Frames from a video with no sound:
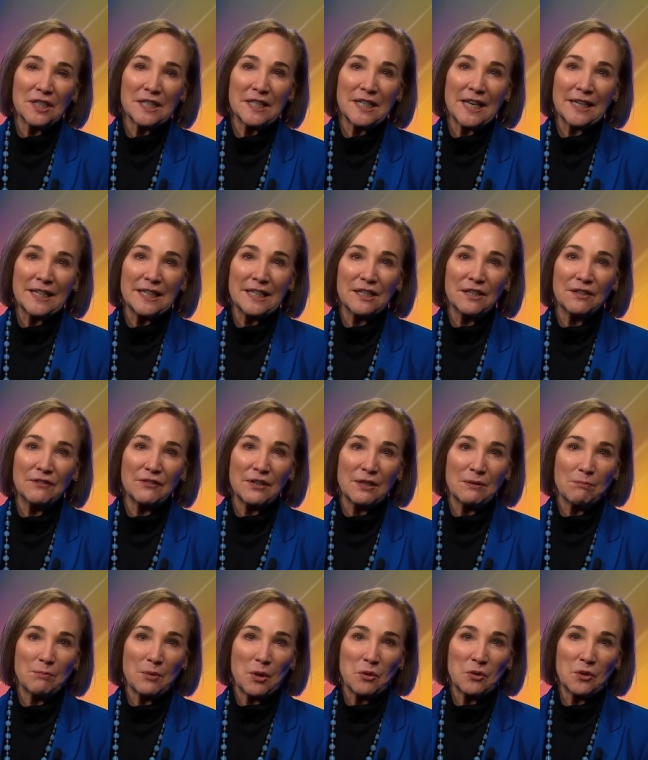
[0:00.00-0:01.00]
executive
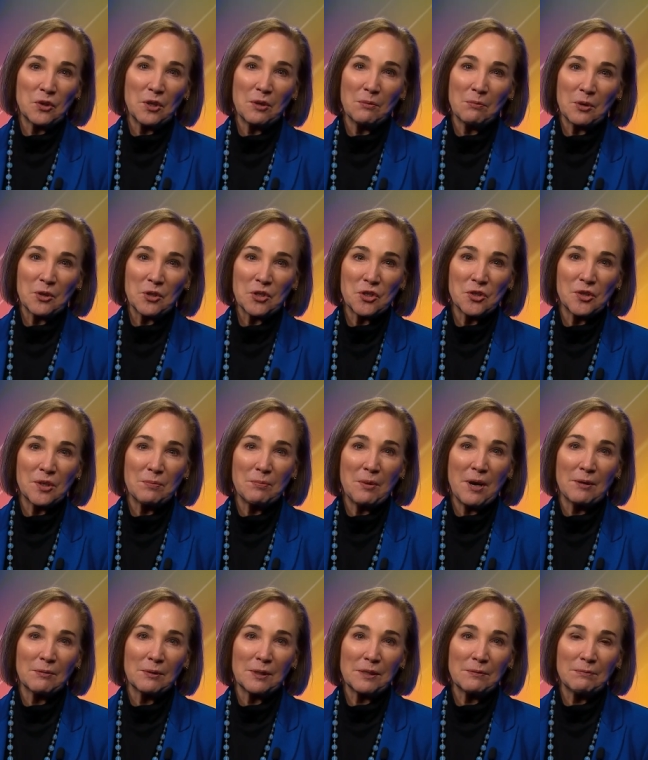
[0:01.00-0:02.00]
in both commercial and
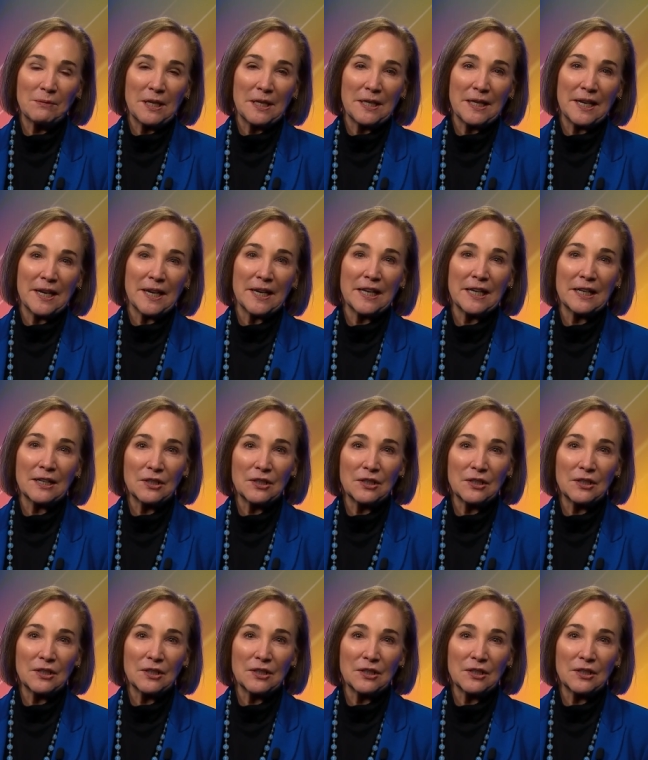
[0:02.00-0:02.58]
public media,